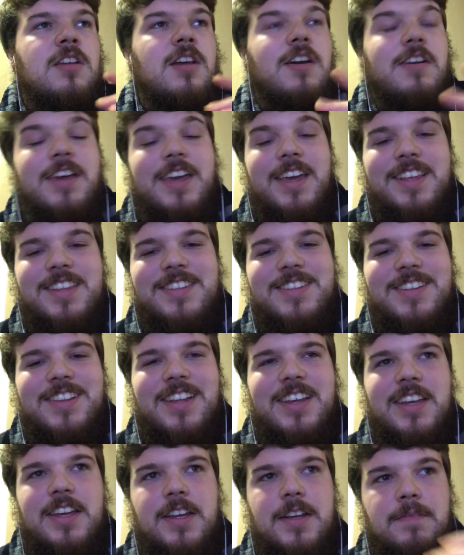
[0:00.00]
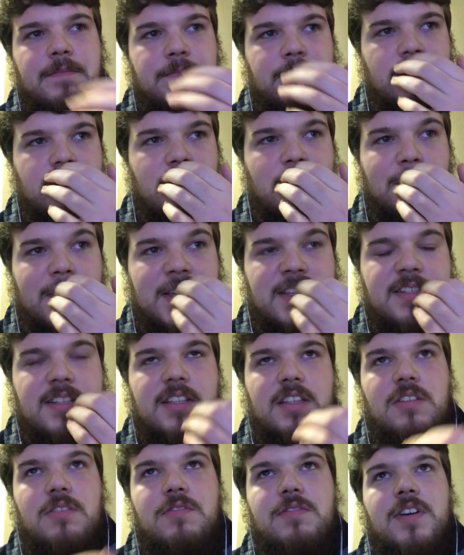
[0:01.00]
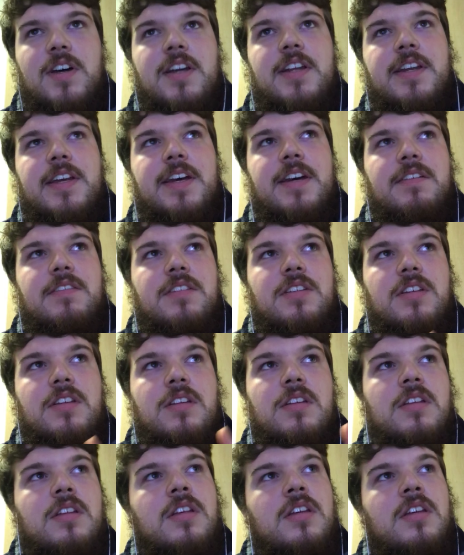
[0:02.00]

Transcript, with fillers: I'll get into later. So basically, you find out that